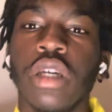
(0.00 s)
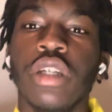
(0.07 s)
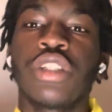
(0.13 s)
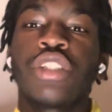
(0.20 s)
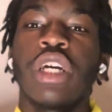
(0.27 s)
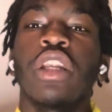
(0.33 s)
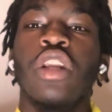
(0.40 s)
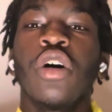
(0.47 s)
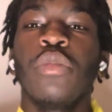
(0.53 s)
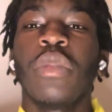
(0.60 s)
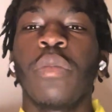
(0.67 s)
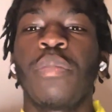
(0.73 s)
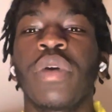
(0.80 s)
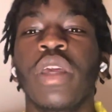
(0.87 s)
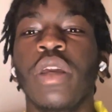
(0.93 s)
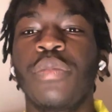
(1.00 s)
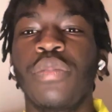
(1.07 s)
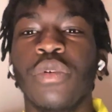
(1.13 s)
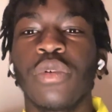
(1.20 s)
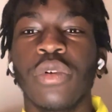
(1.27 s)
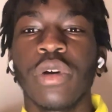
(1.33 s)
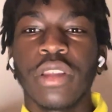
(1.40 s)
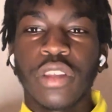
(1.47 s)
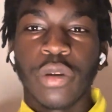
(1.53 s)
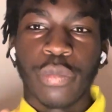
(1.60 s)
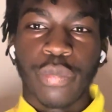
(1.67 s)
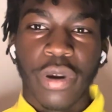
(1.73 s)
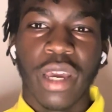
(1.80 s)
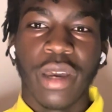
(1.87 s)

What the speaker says: Shalom, my people. It's your boy